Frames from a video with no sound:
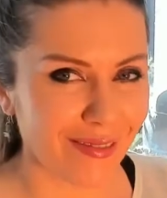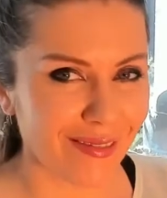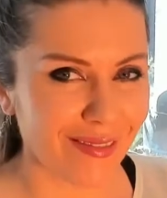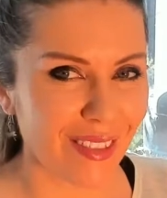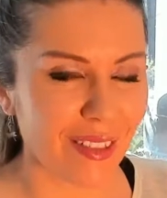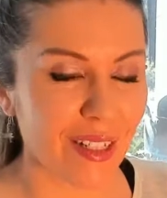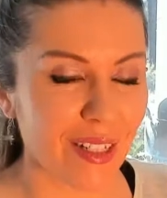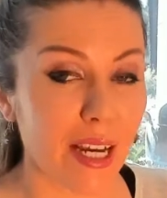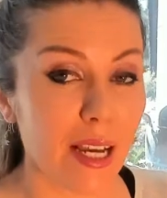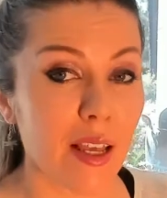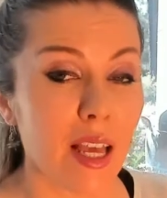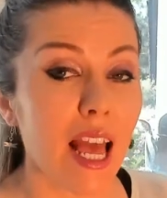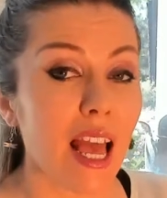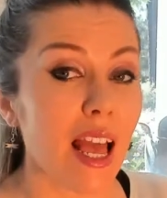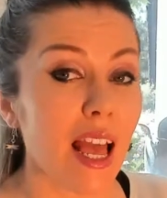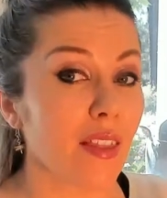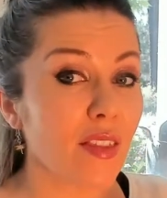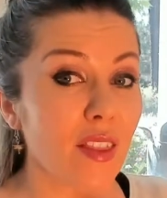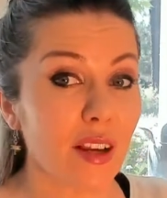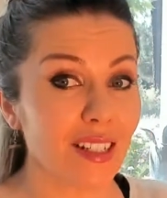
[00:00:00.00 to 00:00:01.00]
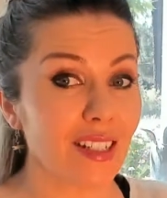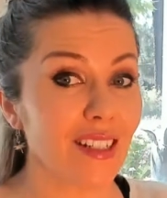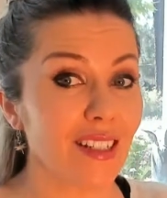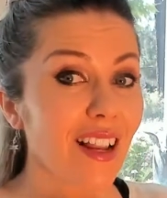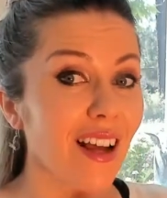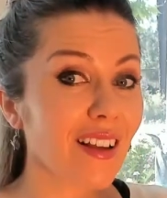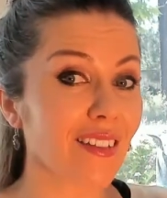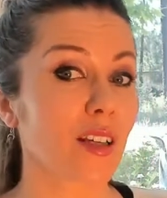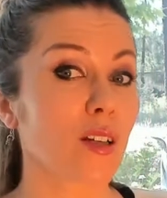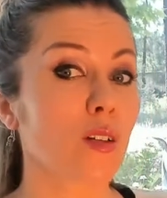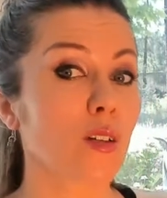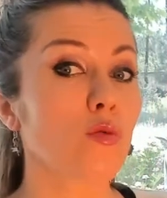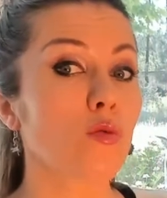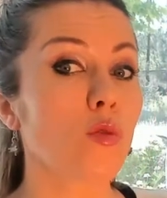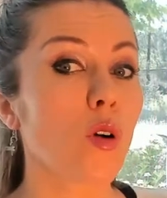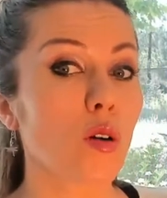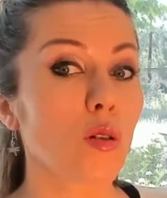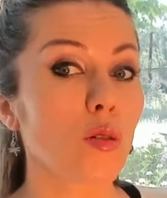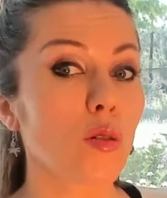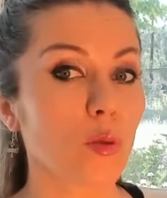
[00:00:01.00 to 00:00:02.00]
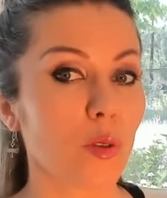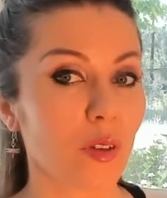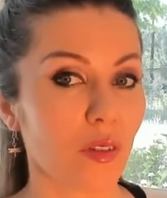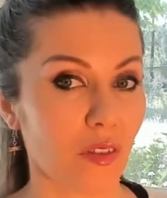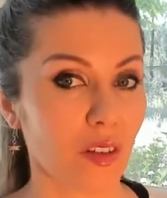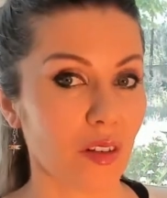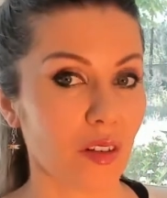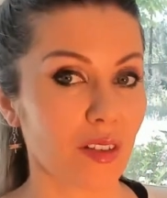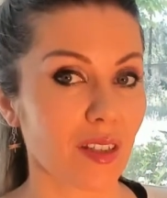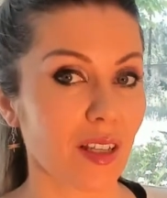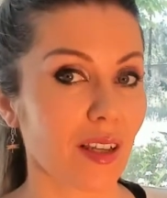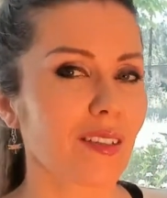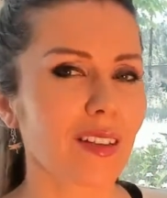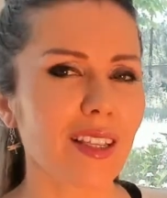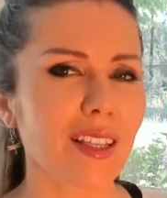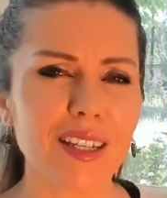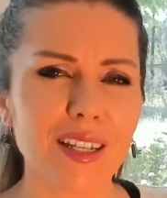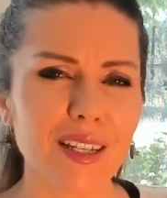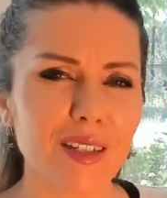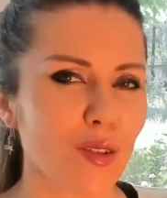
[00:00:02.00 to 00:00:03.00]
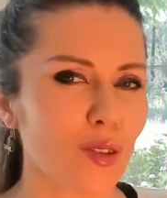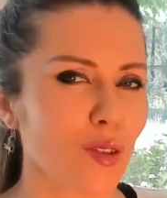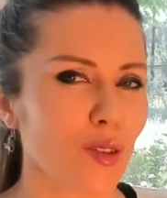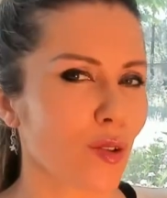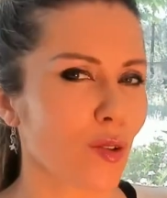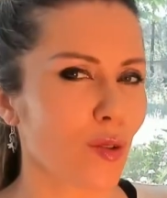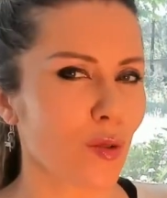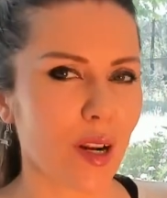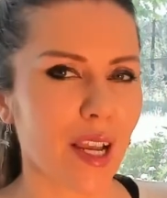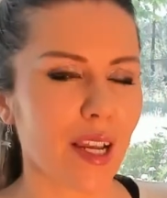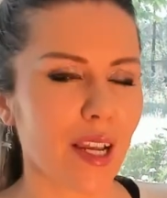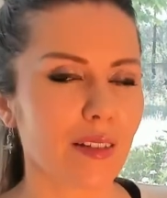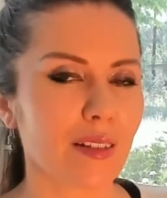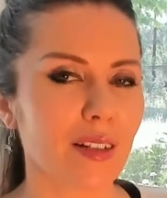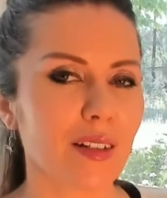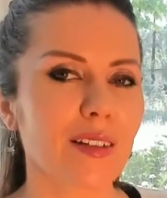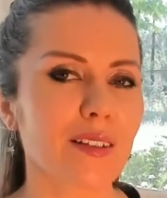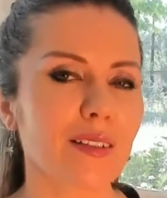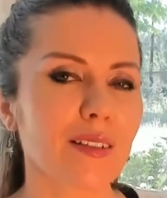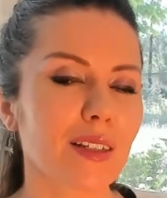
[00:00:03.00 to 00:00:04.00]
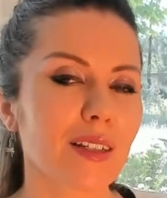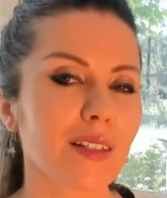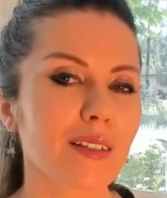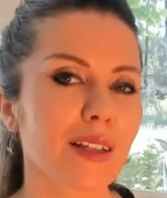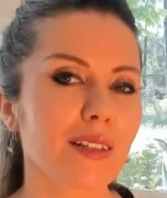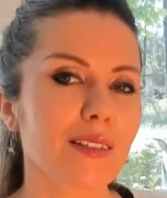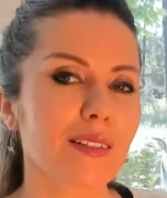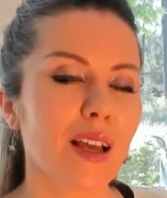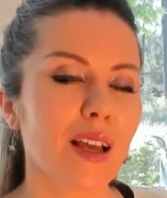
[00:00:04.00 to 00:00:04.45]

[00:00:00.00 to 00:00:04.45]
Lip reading: Okay, and there is nothing wrong with this. I think it's great, and I think that